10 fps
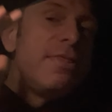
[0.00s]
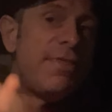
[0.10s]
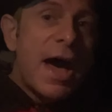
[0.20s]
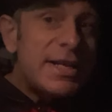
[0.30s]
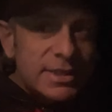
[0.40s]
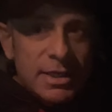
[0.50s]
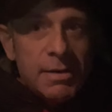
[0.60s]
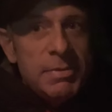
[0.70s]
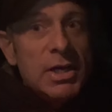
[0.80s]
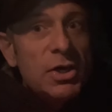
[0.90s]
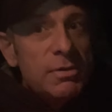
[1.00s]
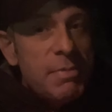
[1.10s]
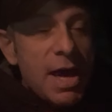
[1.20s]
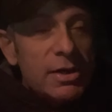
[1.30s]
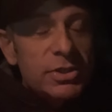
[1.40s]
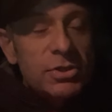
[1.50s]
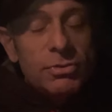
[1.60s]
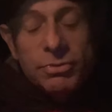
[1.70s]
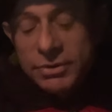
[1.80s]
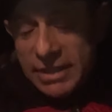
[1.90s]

That's going to be a good battle, too.